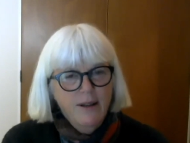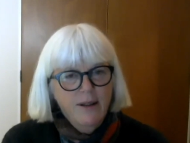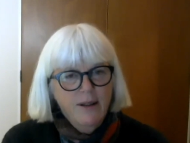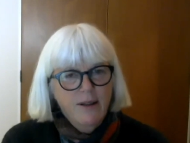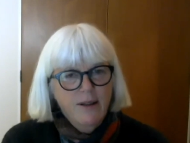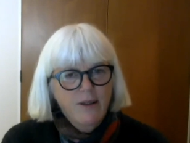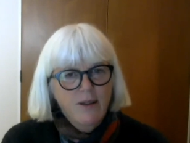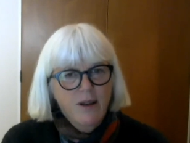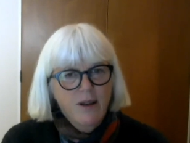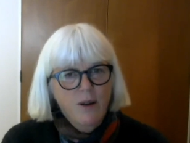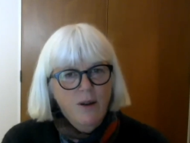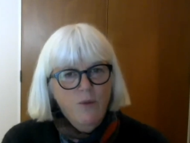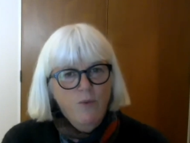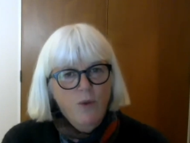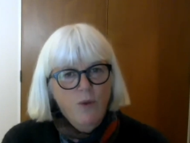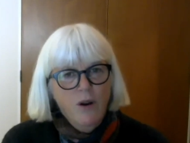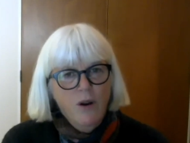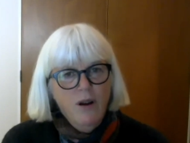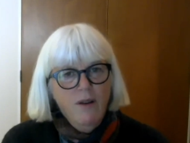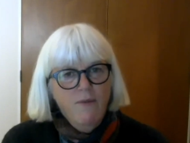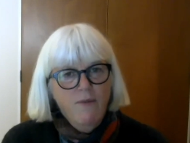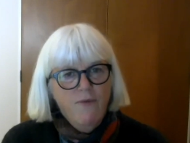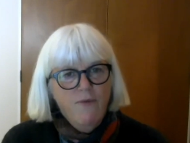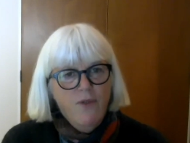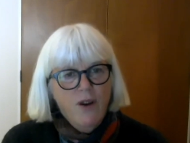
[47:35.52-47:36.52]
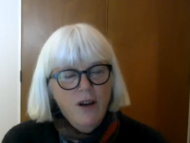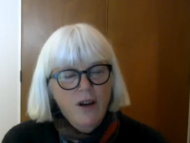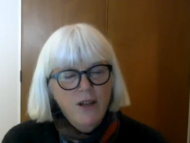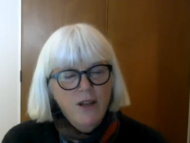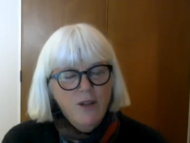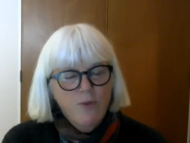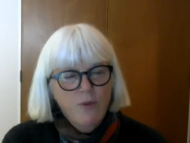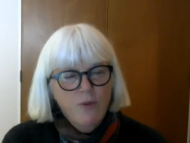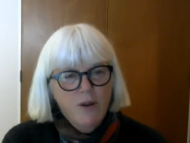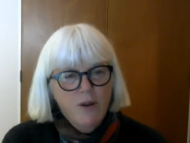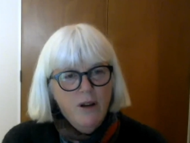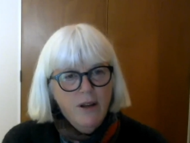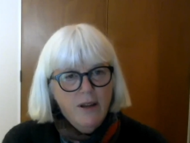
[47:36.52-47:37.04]
so what
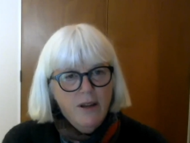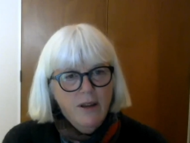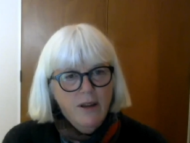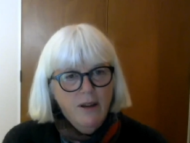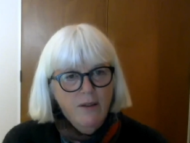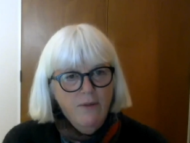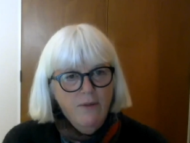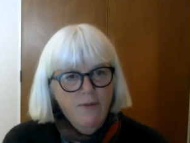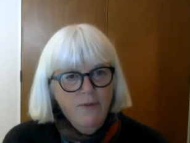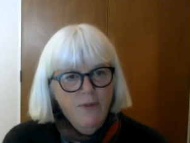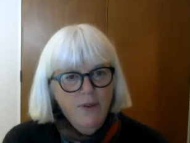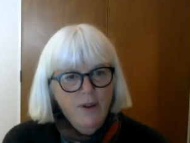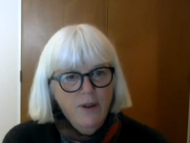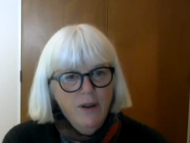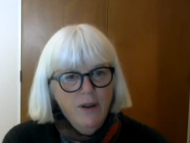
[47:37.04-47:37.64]
advice would I give?